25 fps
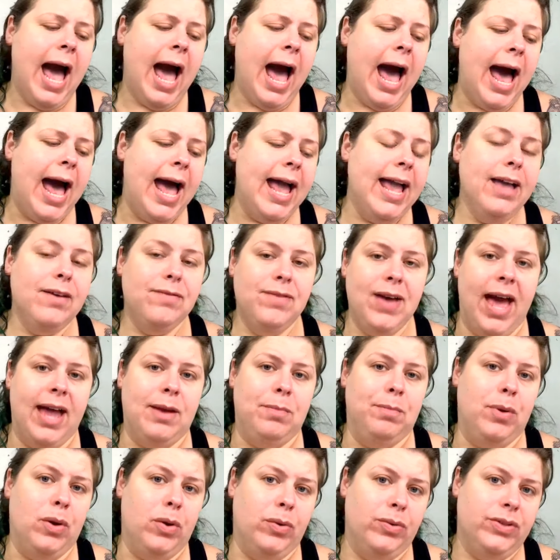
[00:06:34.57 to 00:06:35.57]
I have
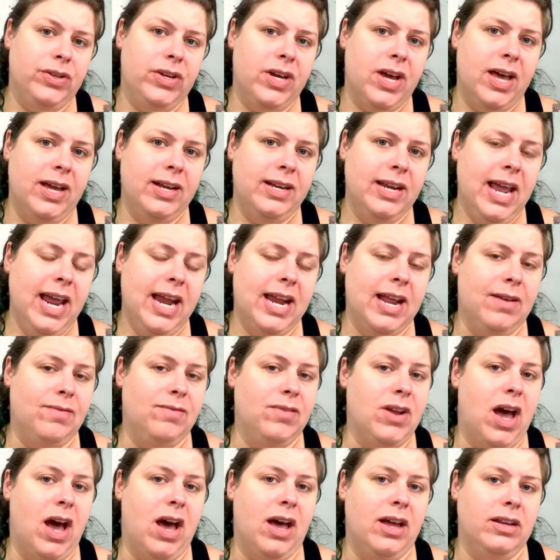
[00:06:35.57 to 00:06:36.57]
had both done and I've
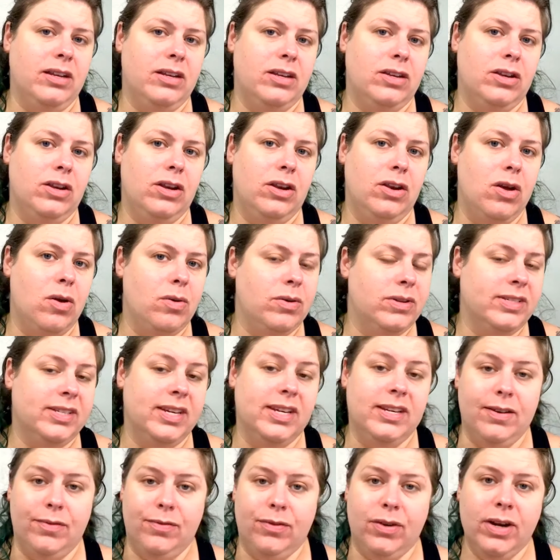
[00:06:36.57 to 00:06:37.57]
not noticed
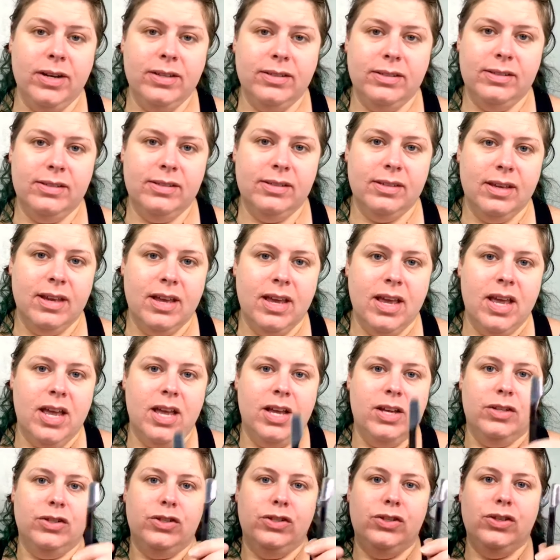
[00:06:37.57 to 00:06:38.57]
a difference.
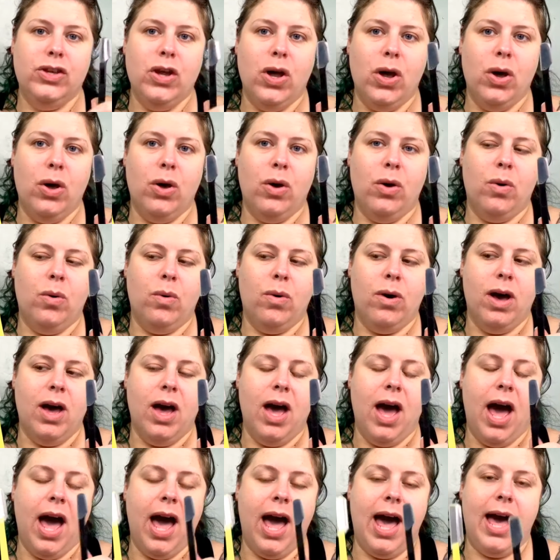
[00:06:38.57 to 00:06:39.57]
So
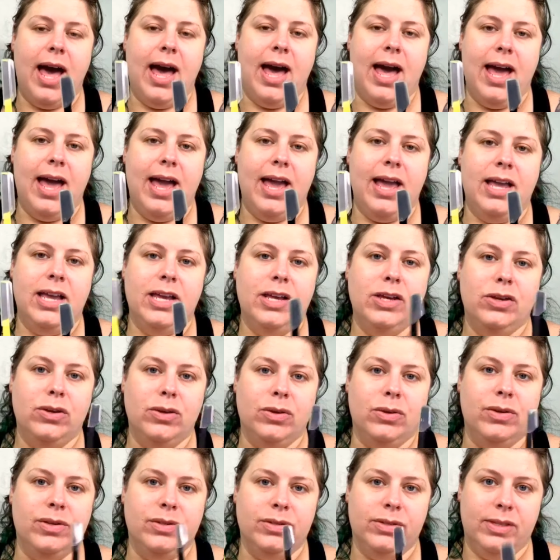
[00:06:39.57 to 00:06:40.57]
I
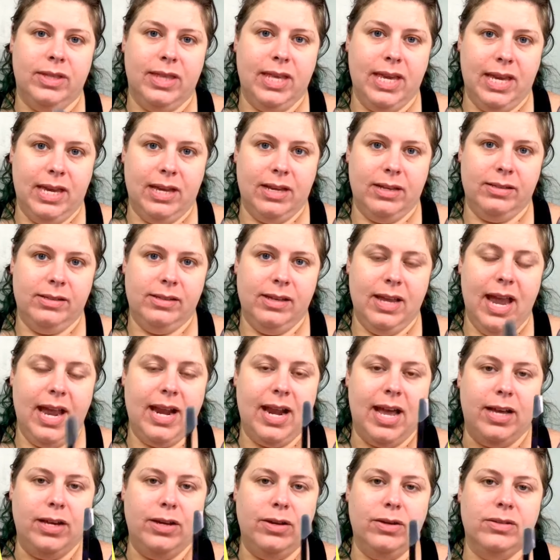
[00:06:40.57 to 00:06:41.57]
use these,
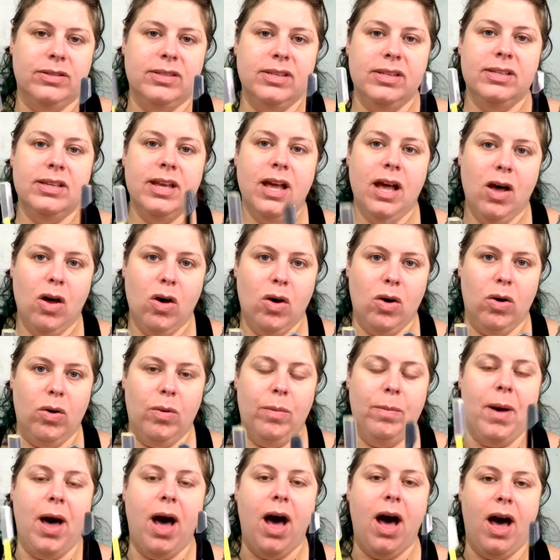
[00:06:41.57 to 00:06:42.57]
and I use these at
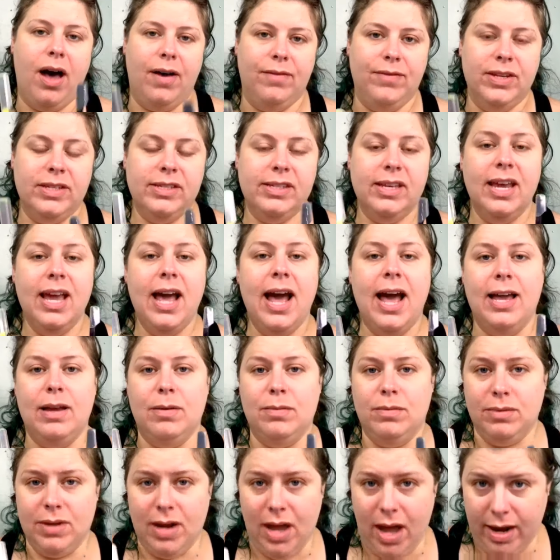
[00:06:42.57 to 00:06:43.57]
home. Obviously, I
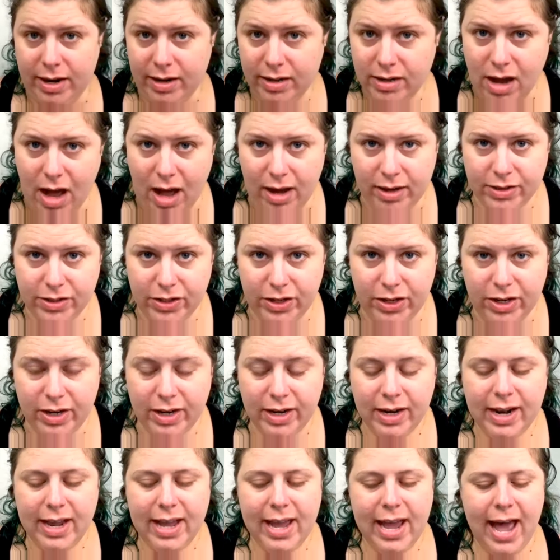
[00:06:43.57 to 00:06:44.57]
am not a
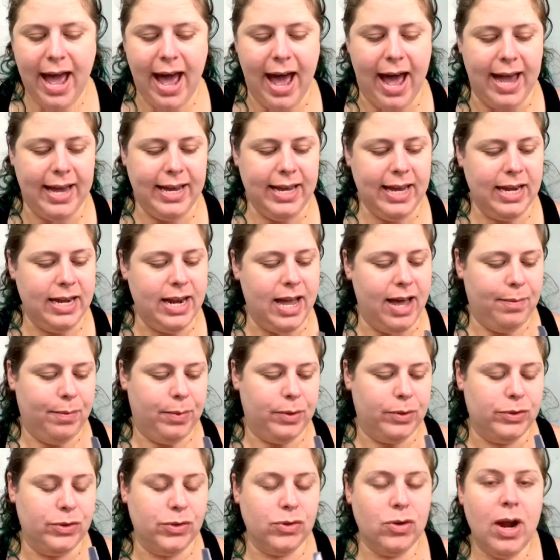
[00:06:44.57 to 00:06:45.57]
doctor. I cannot
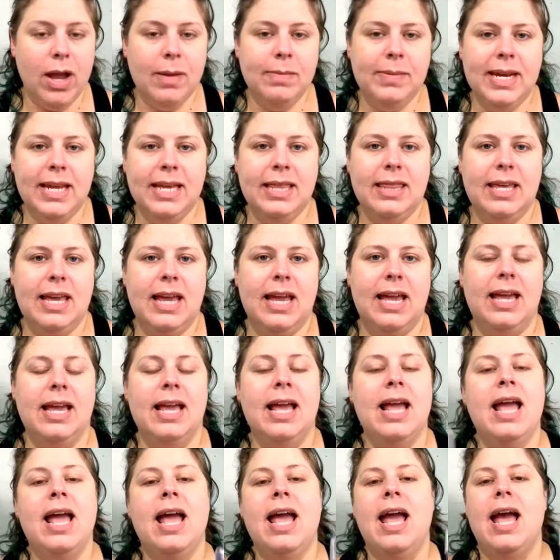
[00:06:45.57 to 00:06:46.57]
prescribe
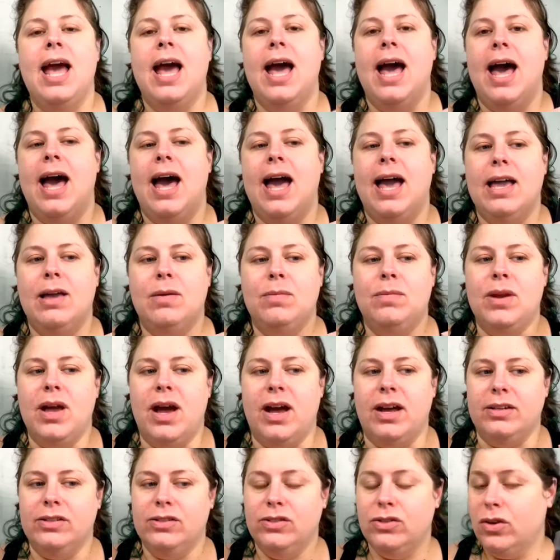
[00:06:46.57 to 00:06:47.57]
anything. I am
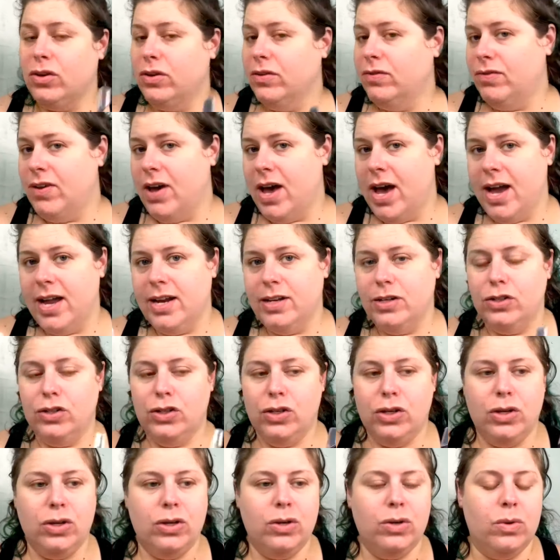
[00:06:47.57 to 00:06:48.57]
not certified
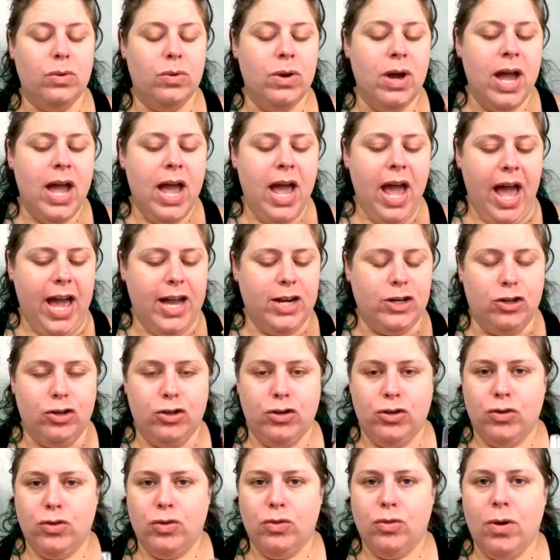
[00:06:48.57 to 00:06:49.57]
to
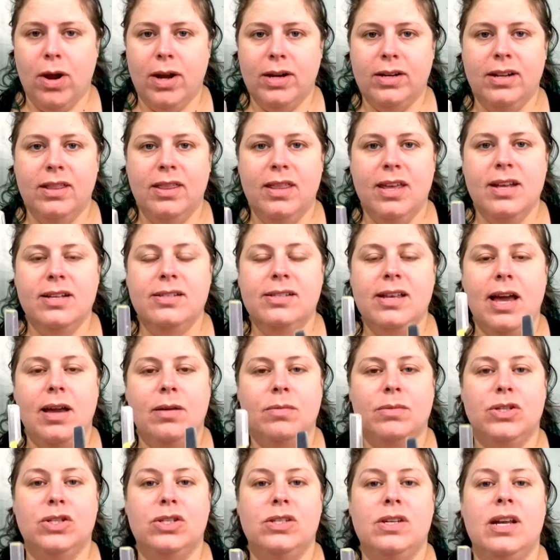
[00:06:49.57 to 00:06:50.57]
instruct this.
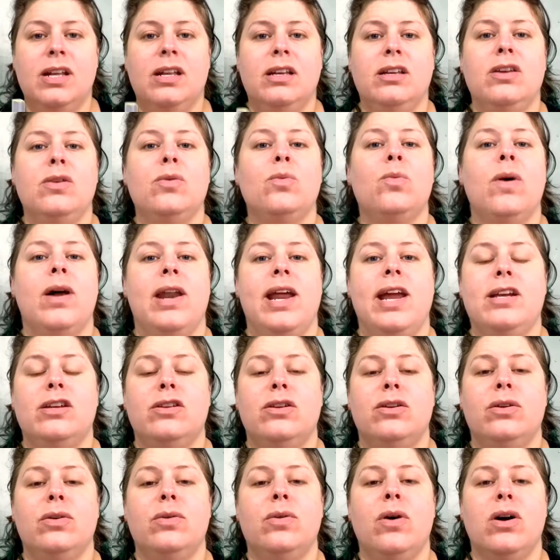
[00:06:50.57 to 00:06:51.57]
I'm just telling you what I
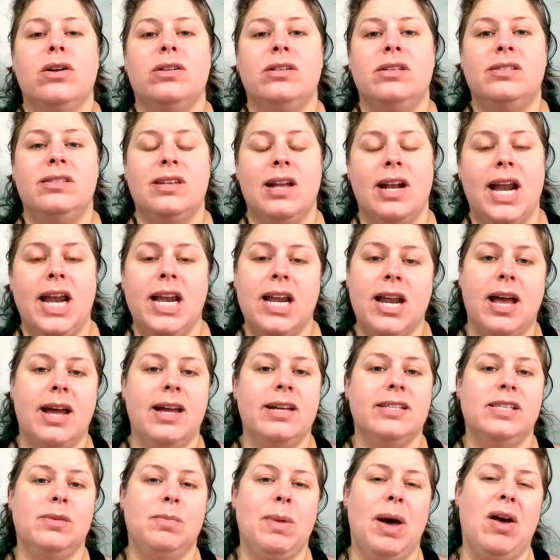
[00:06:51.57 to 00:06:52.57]
do on Sunday
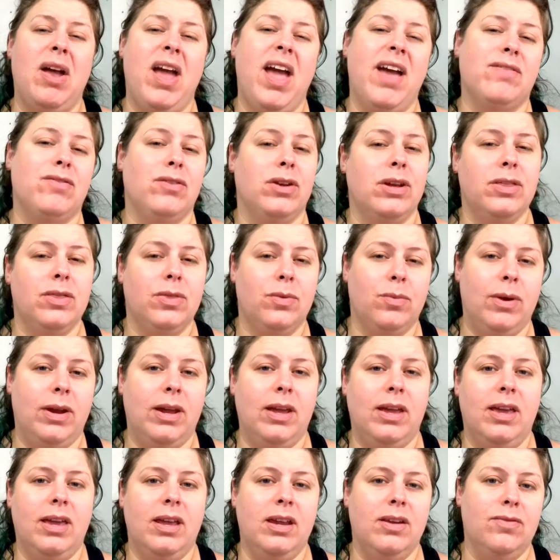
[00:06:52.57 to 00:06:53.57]
nights about every
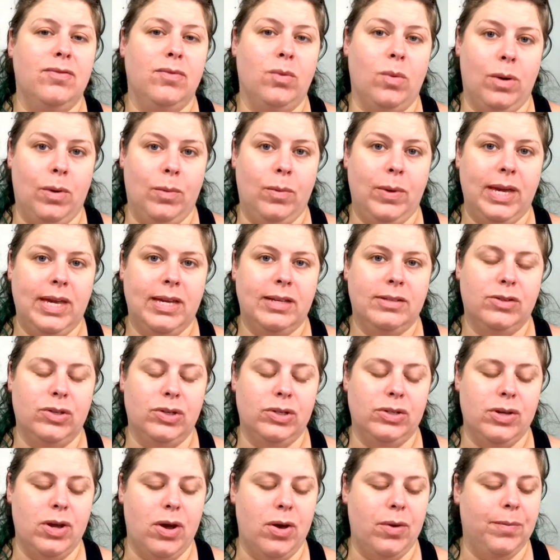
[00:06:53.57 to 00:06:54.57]
3 to 4 weeks or
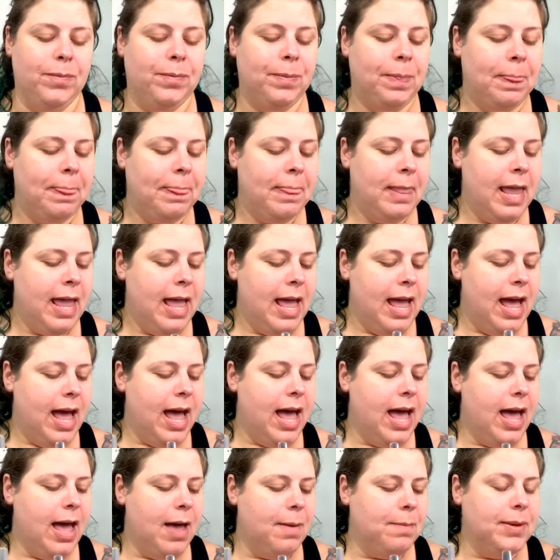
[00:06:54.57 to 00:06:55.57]
so.
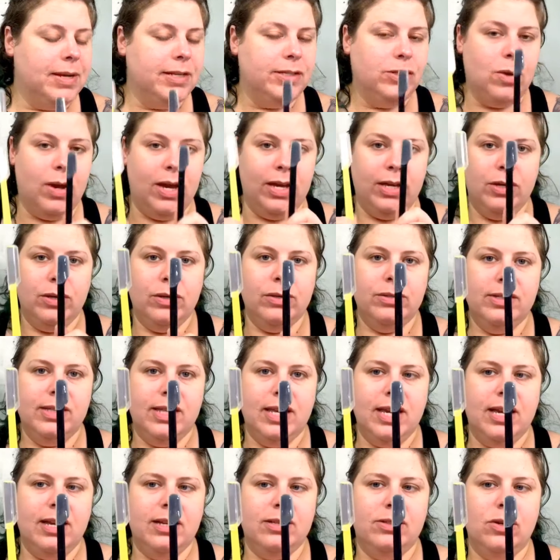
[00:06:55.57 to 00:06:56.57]
So I use
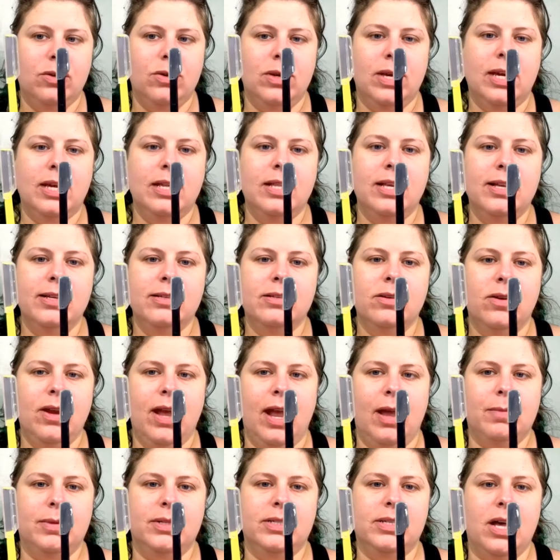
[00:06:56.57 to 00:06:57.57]
these. You can get these on
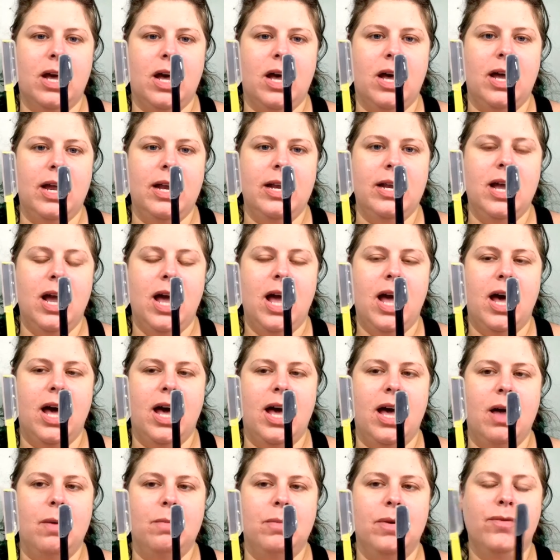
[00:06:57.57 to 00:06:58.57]

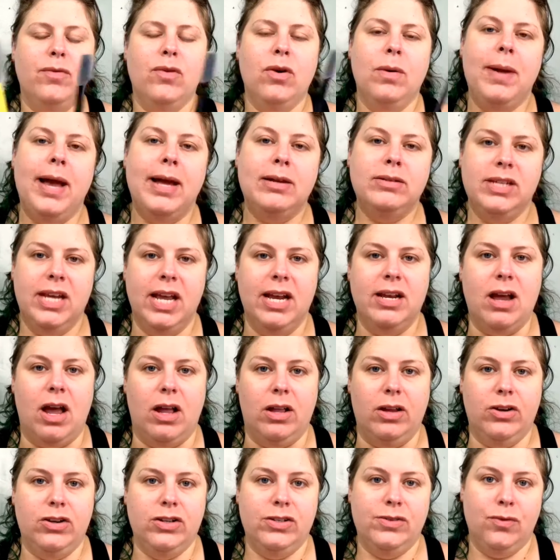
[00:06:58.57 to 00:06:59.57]
Amazon for about
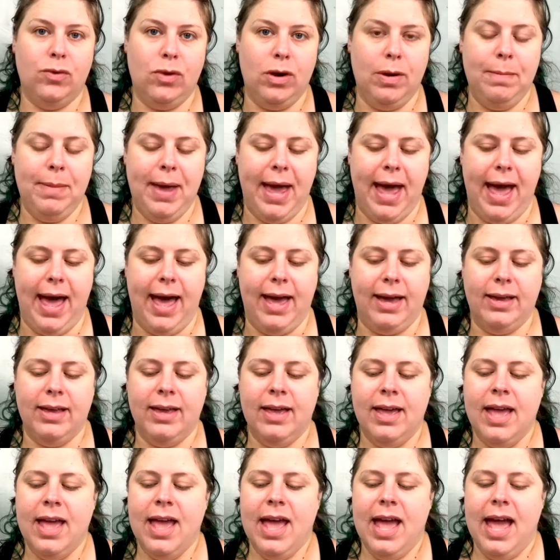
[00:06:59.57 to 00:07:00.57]
$10 for a pack.
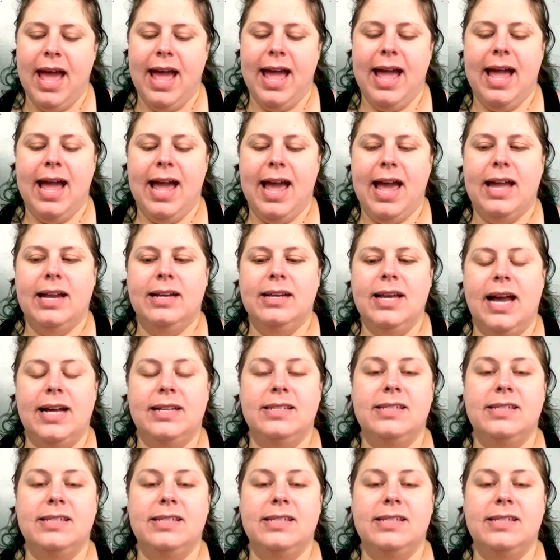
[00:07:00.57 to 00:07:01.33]
And I